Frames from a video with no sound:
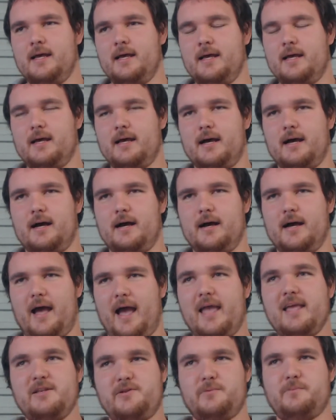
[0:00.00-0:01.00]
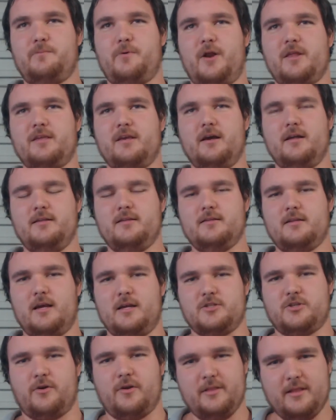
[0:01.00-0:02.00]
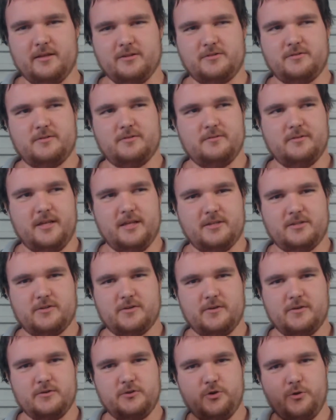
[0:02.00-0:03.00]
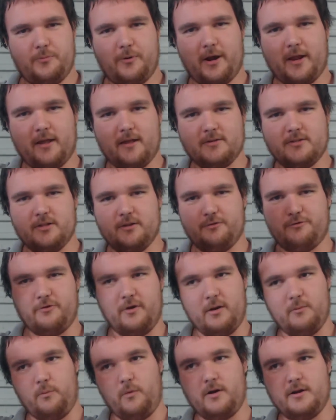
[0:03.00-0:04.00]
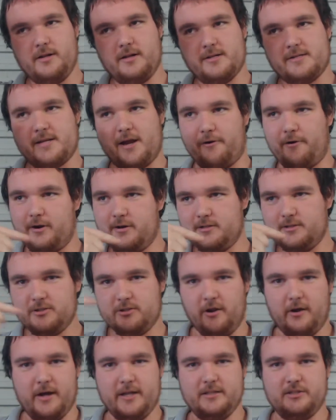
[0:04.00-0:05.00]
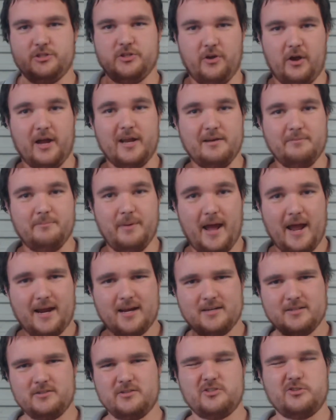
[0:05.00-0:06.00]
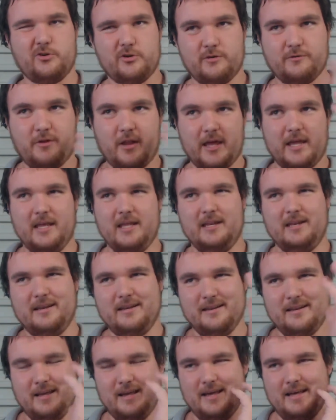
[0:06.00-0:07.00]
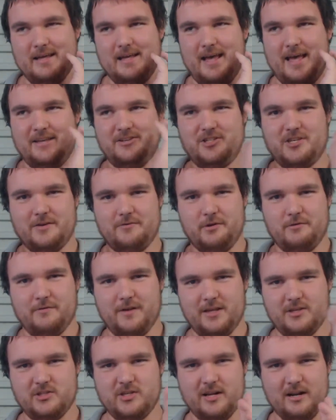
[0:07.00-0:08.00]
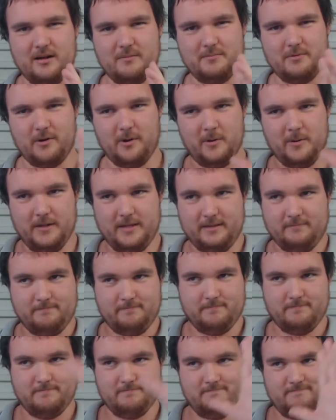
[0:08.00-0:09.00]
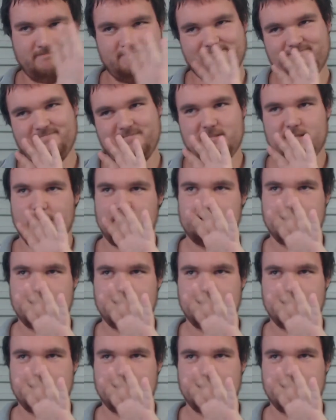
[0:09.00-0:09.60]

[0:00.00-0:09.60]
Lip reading: 8 Bren gun. There's 2 Bren guns in the front, one in a turret, side, back, sort of like an A7V setup. Only, the